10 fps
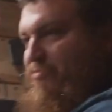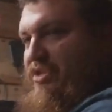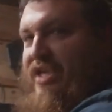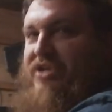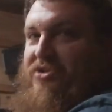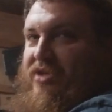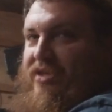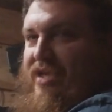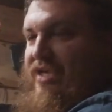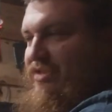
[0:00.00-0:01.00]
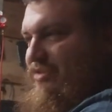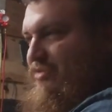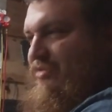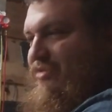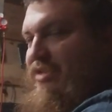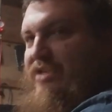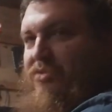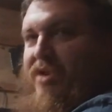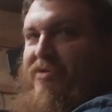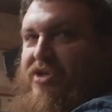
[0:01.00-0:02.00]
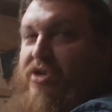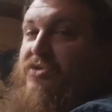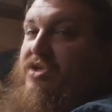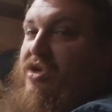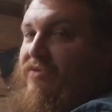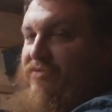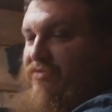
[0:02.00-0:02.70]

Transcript: Potentially. That's what I'm accused of.